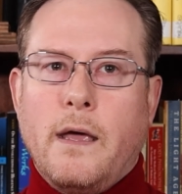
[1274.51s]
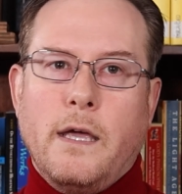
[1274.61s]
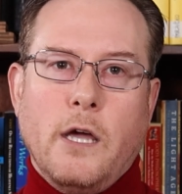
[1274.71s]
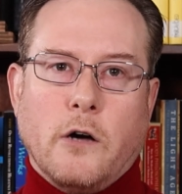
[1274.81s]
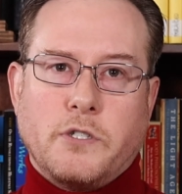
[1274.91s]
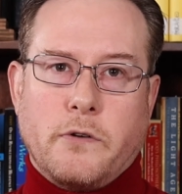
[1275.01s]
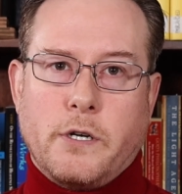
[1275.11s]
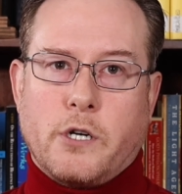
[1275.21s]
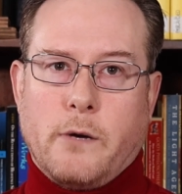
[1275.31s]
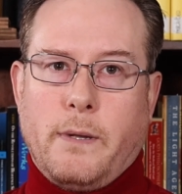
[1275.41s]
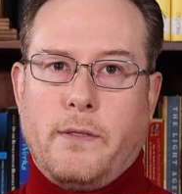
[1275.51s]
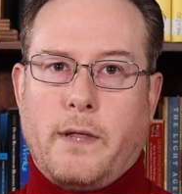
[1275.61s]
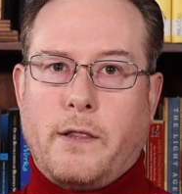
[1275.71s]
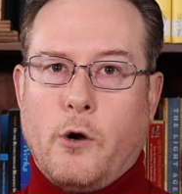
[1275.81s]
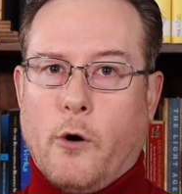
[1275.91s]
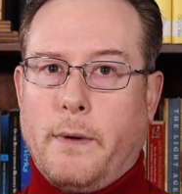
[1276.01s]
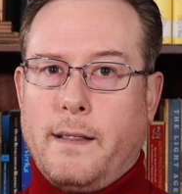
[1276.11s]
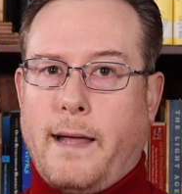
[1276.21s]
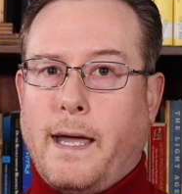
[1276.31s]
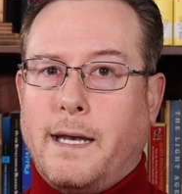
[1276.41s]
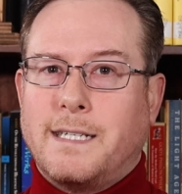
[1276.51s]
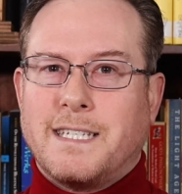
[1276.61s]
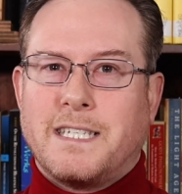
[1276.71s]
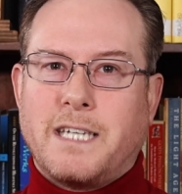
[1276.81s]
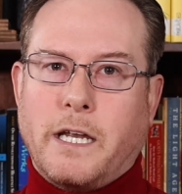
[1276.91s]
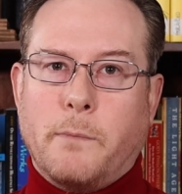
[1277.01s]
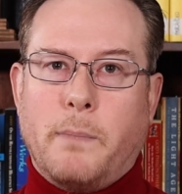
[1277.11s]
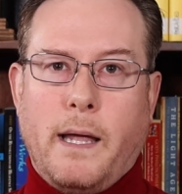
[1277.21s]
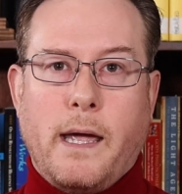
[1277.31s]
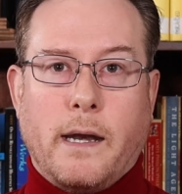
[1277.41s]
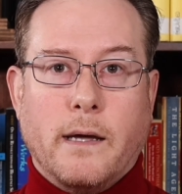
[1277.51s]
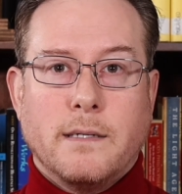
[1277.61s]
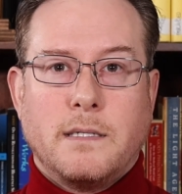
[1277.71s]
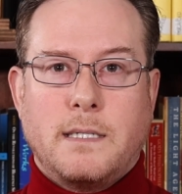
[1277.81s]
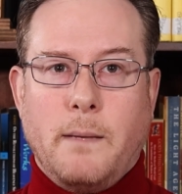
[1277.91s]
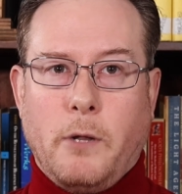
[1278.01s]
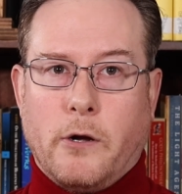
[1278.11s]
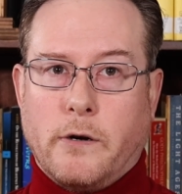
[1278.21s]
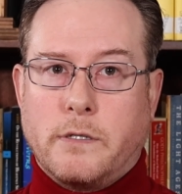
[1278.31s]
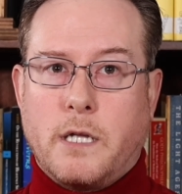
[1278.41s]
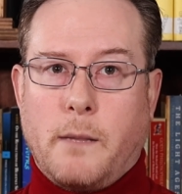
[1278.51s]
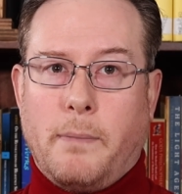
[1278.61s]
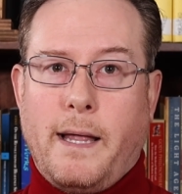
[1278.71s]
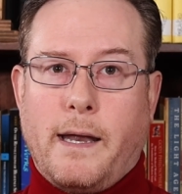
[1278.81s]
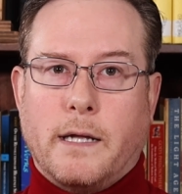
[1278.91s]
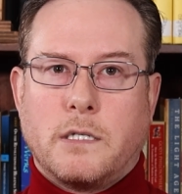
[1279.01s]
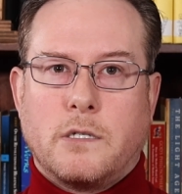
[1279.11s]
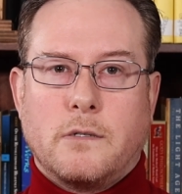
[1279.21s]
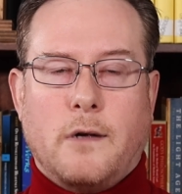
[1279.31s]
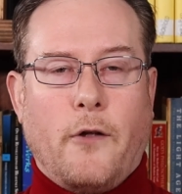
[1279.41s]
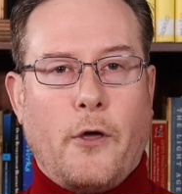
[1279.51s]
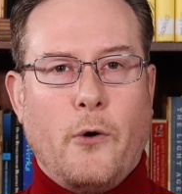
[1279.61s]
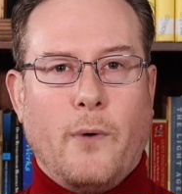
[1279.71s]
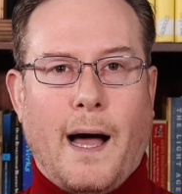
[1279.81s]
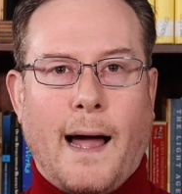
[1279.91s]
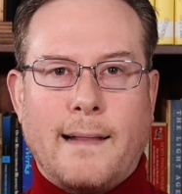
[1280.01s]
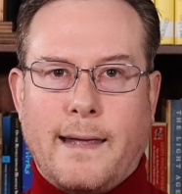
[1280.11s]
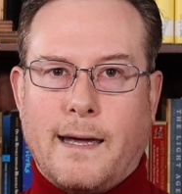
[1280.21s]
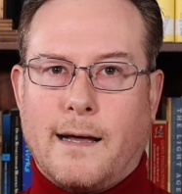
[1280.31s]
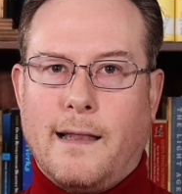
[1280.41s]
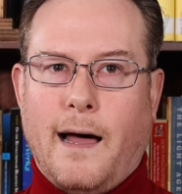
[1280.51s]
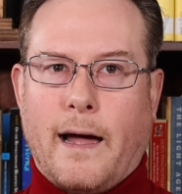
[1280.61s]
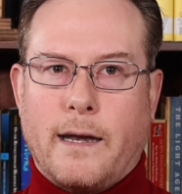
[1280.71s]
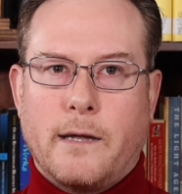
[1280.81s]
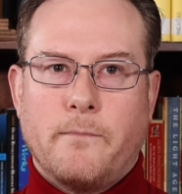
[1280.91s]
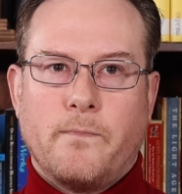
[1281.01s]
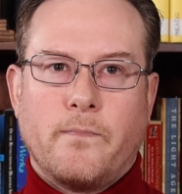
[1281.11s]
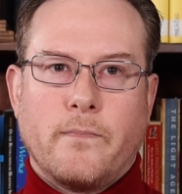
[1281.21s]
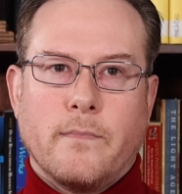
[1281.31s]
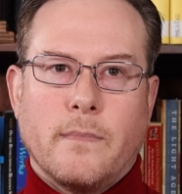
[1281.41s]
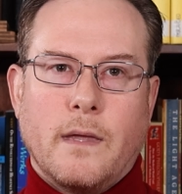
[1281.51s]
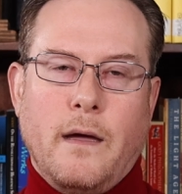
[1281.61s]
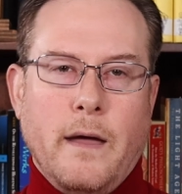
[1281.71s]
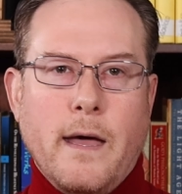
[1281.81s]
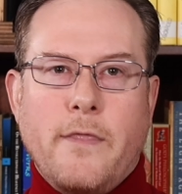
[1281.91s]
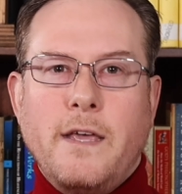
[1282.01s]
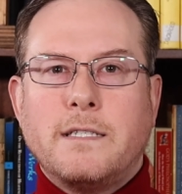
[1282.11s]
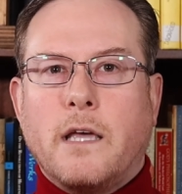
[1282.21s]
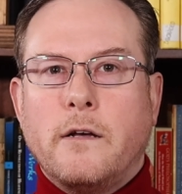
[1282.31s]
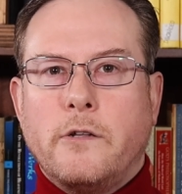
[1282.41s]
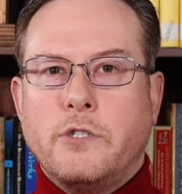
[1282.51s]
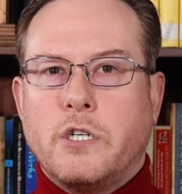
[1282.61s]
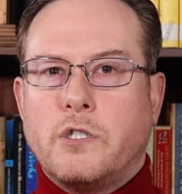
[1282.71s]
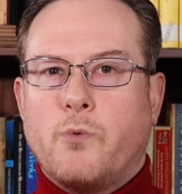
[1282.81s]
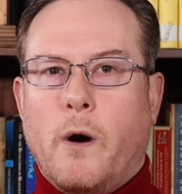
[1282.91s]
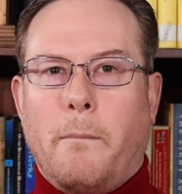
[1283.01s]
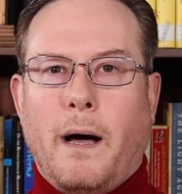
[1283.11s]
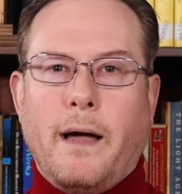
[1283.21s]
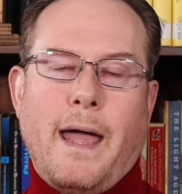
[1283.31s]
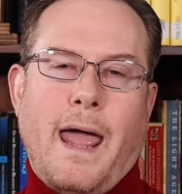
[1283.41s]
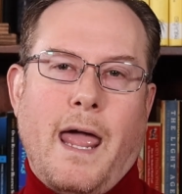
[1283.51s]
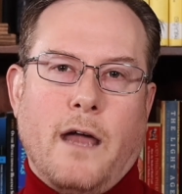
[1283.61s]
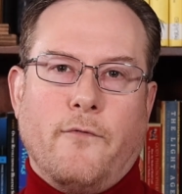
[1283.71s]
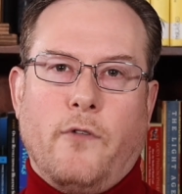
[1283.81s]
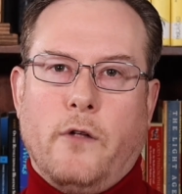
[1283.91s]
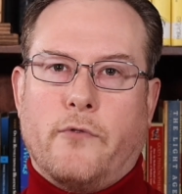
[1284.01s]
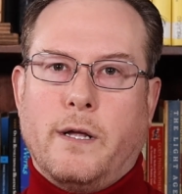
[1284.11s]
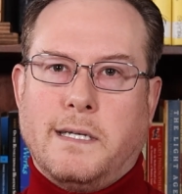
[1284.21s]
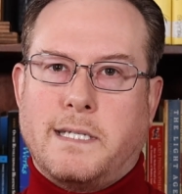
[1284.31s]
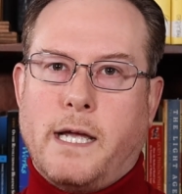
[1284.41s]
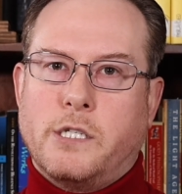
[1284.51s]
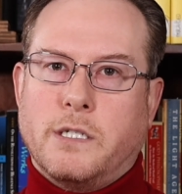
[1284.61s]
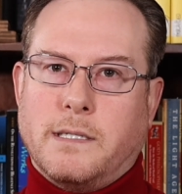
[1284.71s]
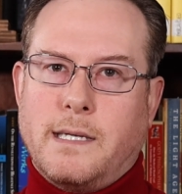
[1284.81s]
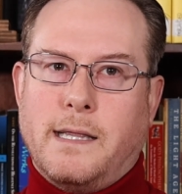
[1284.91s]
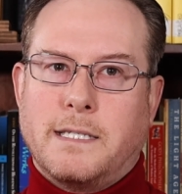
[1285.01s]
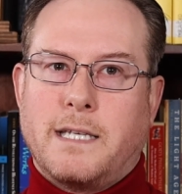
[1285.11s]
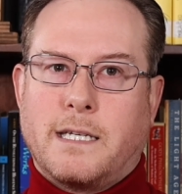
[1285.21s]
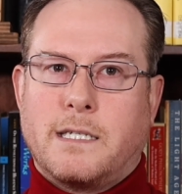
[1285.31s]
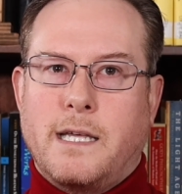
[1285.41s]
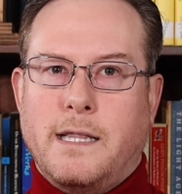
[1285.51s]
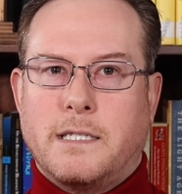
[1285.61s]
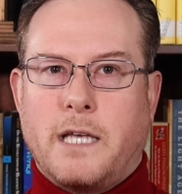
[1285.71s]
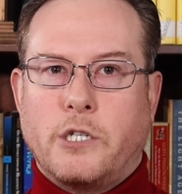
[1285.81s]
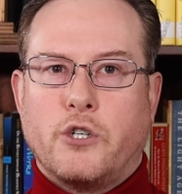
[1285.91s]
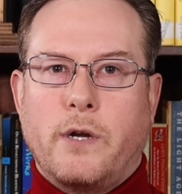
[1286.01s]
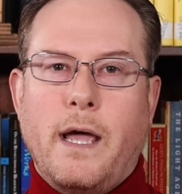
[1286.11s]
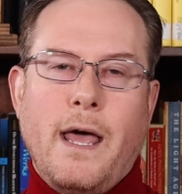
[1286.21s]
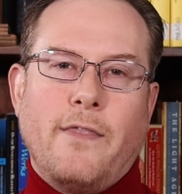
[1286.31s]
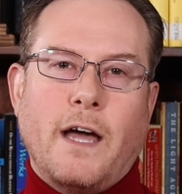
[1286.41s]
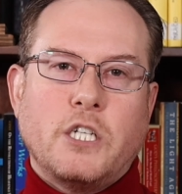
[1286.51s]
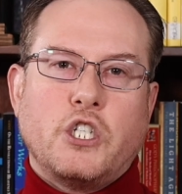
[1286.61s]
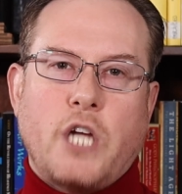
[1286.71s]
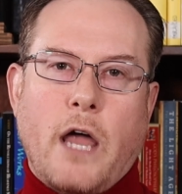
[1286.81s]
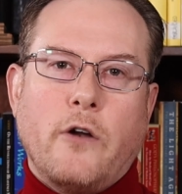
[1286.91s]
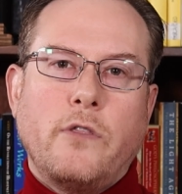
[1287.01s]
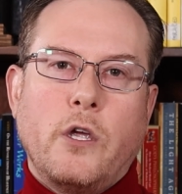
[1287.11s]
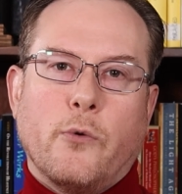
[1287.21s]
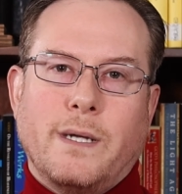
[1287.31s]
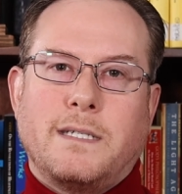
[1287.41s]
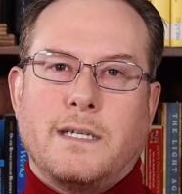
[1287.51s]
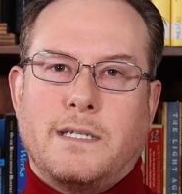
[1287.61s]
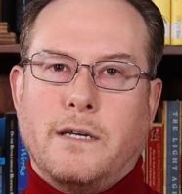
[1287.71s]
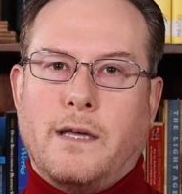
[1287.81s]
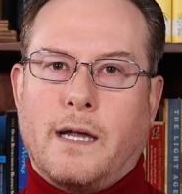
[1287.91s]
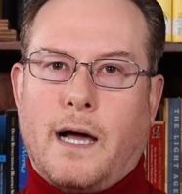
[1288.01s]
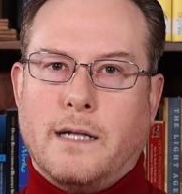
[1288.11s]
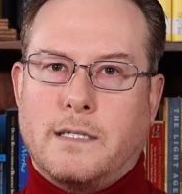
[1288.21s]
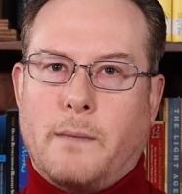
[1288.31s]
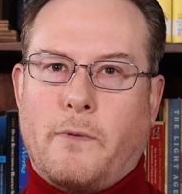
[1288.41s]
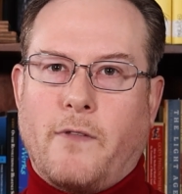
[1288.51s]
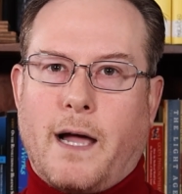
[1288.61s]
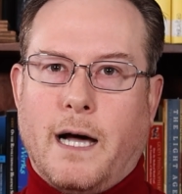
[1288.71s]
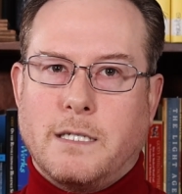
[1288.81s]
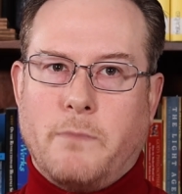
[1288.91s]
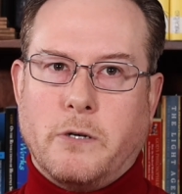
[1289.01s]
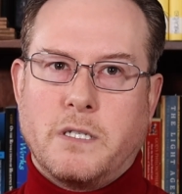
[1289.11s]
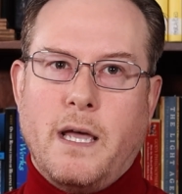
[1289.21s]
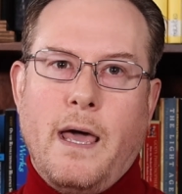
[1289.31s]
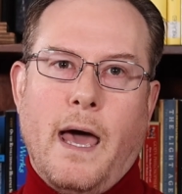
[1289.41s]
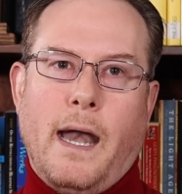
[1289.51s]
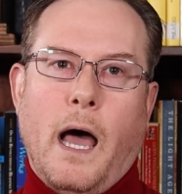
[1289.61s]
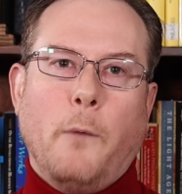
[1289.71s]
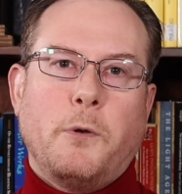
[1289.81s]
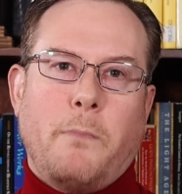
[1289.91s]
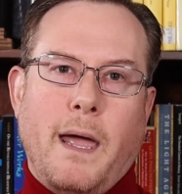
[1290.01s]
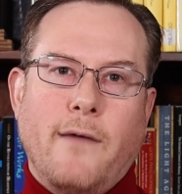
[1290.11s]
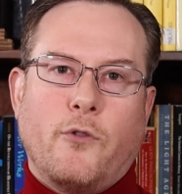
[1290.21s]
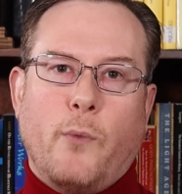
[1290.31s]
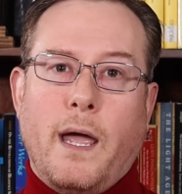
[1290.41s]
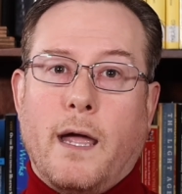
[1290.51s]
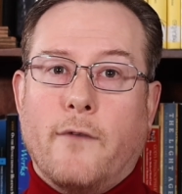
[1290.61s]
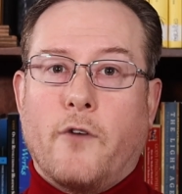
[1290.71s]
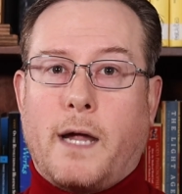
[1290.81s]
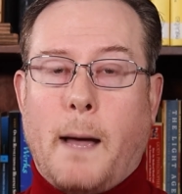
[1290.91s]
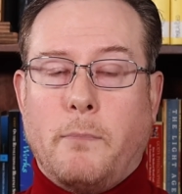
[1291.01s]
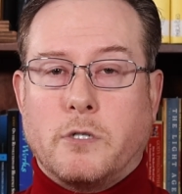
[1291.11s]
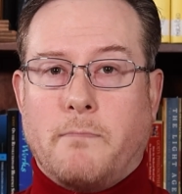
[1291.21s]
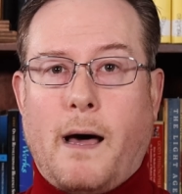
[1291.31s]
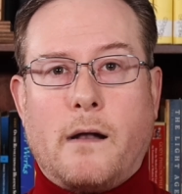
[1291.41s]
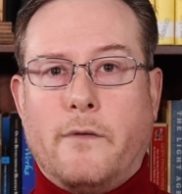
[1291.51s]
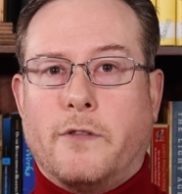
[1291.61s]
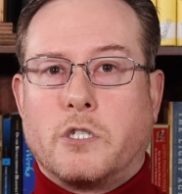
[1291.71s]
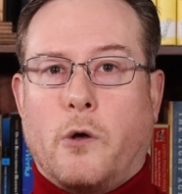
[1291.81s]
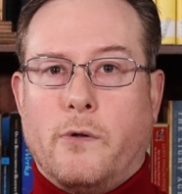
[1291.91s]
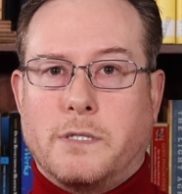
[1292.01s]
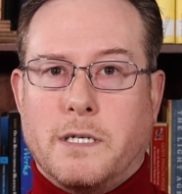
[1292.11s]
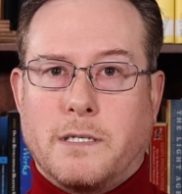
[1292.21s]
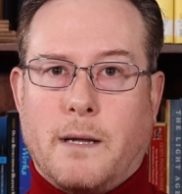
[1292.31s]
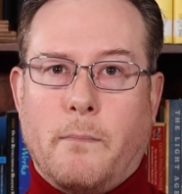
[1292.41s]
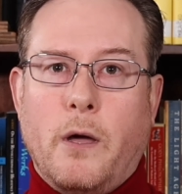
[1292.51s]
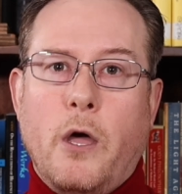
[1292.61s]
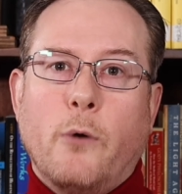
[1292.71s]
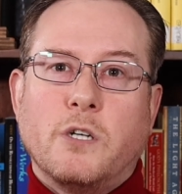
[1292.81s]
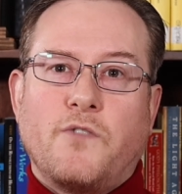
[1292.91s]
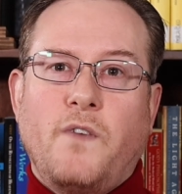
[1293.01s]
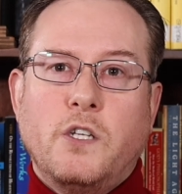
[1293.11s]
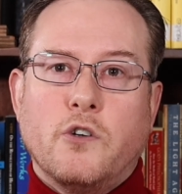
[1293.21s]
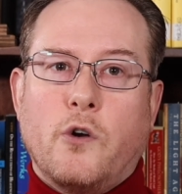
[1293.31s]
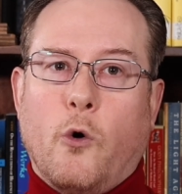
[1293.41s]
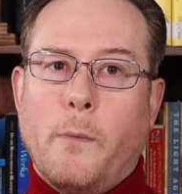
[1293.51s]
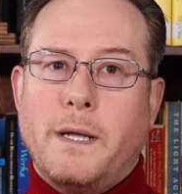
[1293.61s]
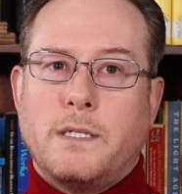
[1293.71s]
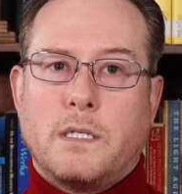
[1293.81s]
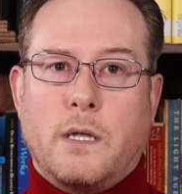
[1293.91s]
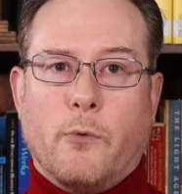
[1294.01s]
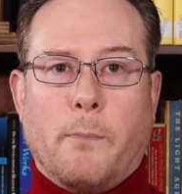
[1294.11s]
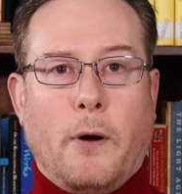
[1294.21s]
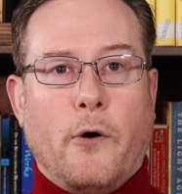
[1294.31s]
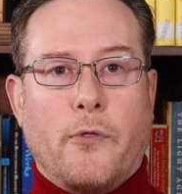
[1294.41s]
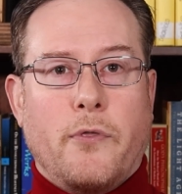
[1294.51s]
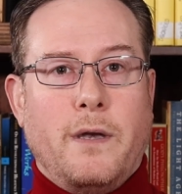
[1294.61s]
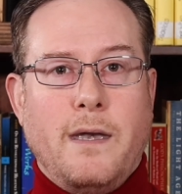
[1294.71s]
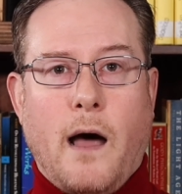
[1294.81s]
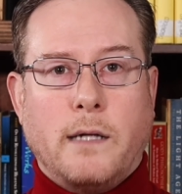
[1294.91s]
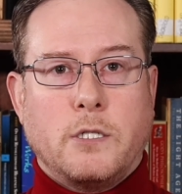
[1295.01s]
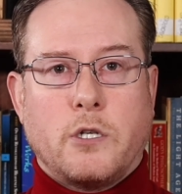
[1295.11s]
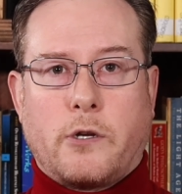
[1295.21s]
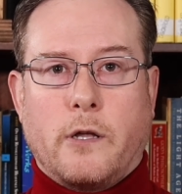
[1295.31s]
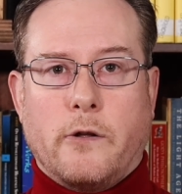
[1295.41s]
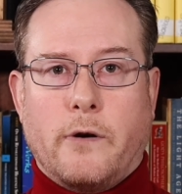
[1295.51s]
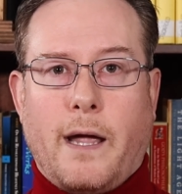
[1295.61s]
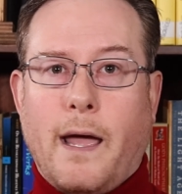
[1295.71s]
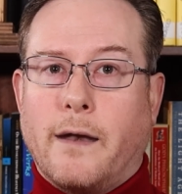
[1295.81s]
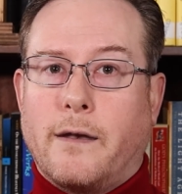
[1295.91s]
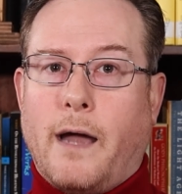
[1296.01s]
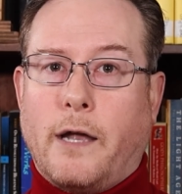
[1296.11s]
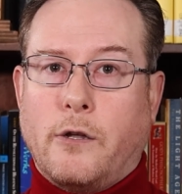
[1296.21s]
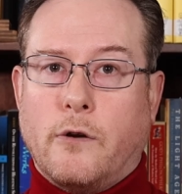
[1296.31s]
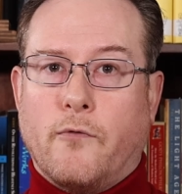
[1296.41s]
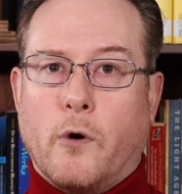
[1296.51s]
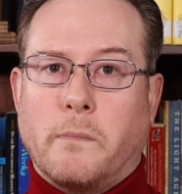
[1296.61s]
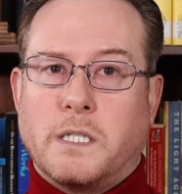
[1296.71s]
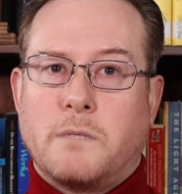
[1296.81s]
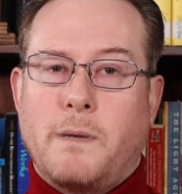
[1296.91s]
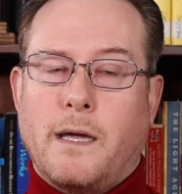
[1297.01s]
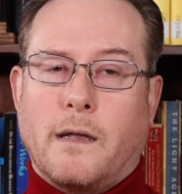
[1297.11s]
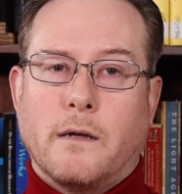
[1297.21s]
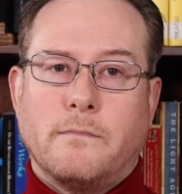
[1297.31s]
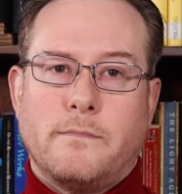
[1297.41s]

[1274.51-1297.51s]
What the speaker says: He also determined that the orbit lay in a distinct plane, similar to the planets, although highly inclined. These conclusions were among a handful of realizations in the 16th century that shattered the Aristotelian concept of the cosmos and helped pave the way for Kepler's model of the solar system, which featured orbits that were both non-circular and non-uniform in speed.